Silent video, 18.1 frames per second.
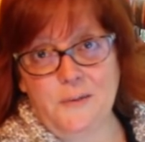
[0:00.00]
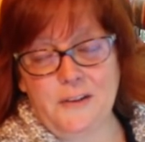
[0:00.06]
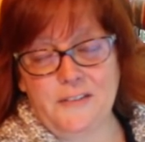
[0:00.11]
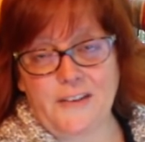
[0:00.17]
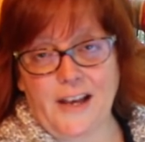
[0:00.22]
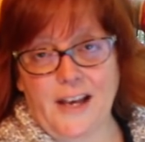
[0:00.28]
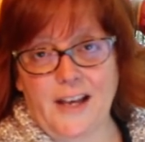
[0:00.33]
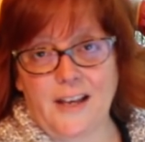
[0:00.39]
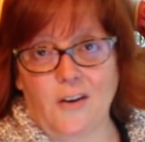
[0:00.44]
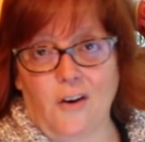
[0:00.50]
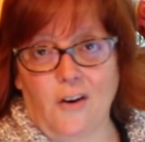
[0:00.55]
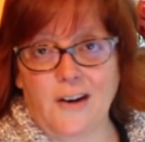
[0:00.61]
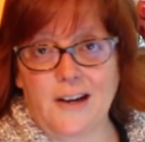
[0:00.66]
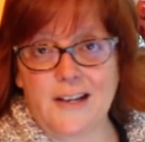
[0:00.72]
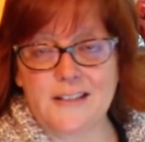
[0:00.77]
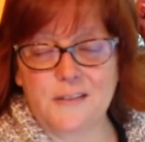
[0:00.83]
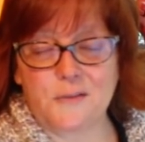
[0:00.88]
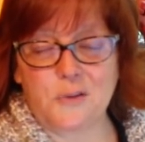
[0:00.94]
We've had all
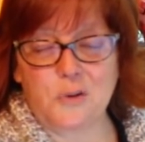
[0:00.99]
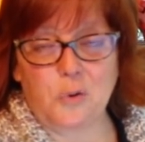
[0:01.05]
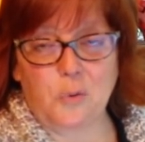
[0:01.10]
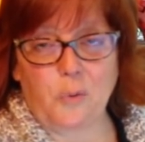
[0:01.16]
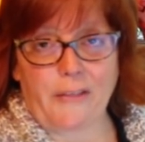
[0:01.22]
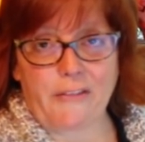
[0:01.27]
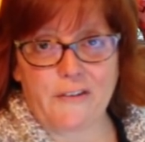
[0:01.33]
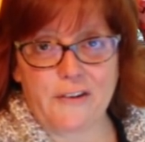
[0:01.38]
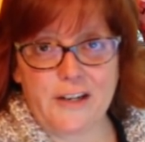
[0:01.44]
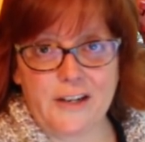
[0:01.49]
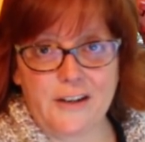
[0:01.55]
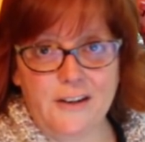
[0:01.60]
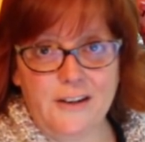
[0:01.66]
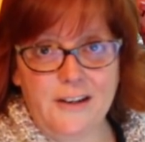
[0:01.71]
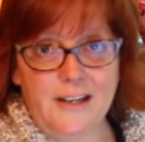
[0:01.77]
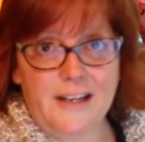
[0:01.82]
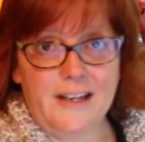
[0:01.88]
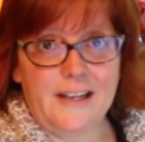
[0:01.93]
kinds of cool weather
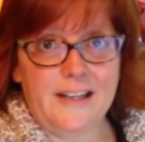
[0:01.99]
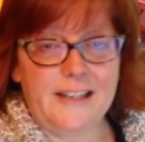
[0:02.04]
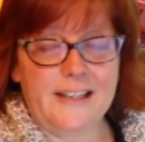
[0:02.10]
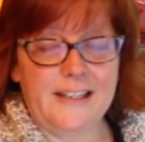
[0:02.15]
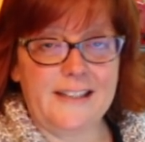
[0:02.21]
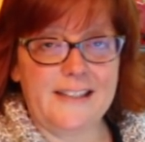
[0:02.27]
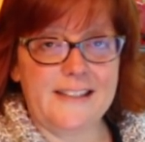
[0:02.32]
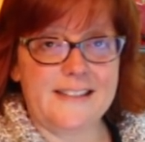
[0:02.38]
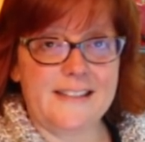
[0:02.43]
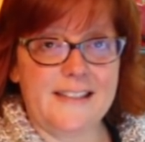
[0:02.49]
here in the